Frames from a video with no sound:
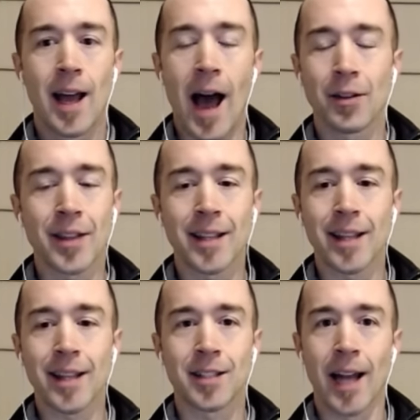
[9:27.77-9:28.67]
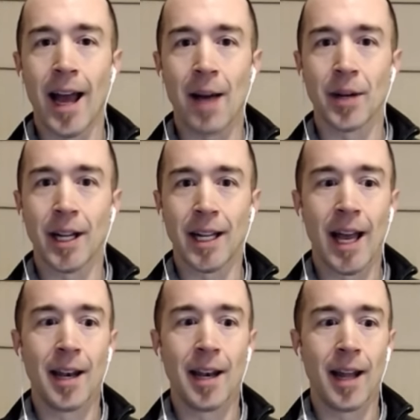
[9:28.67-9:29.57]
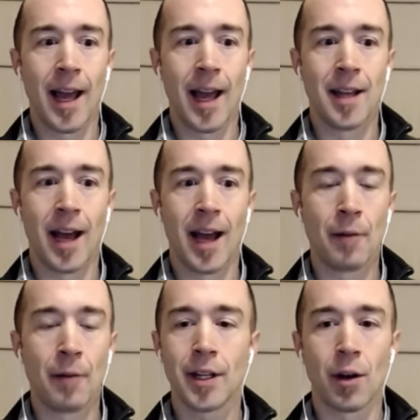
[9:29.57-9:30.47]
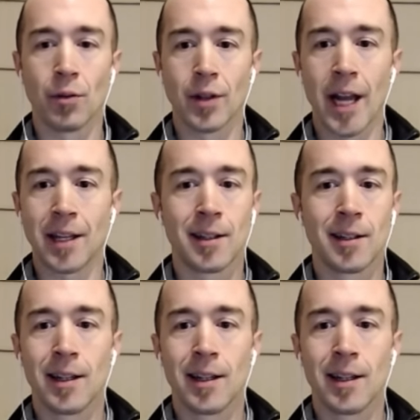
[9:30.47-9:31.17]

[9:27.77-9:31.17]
I don't think that's going to happen again. And uh, I really don't like